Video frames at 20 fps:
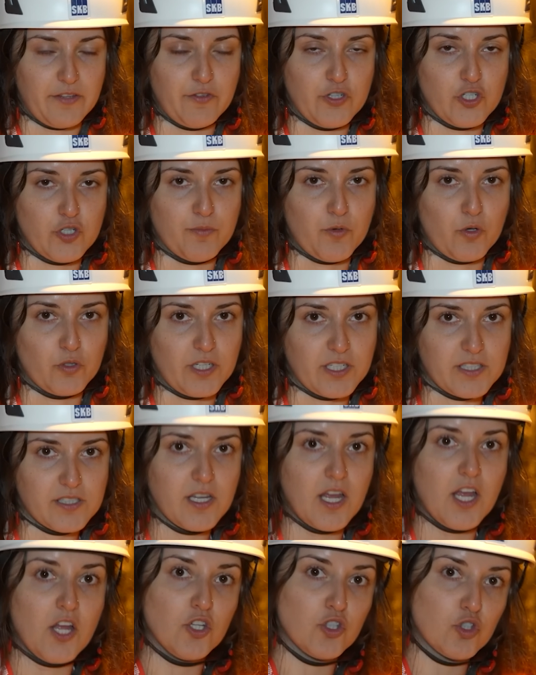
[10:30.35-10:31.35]
and the fission
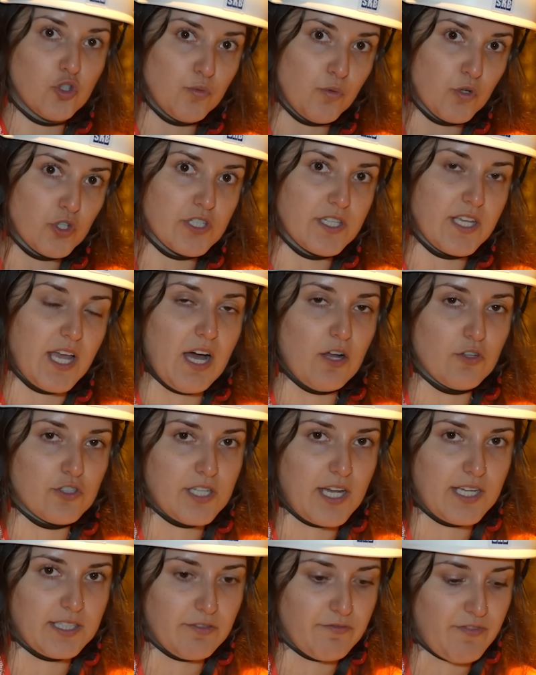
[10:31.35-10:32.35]
products towards the
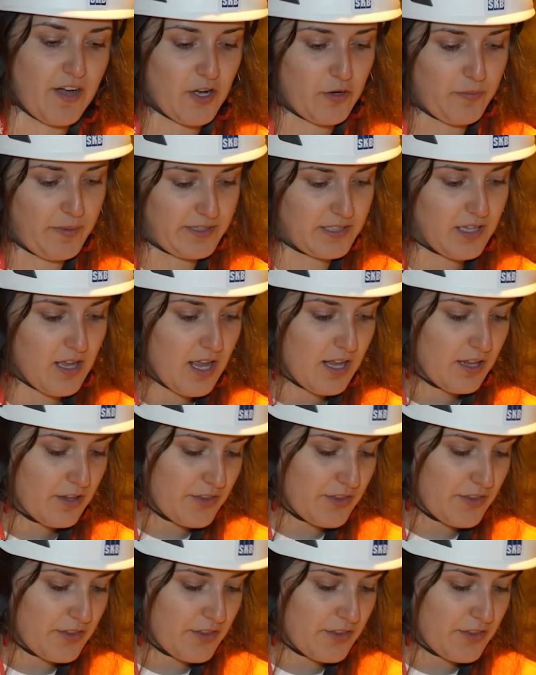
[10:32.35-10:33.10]
outside environment.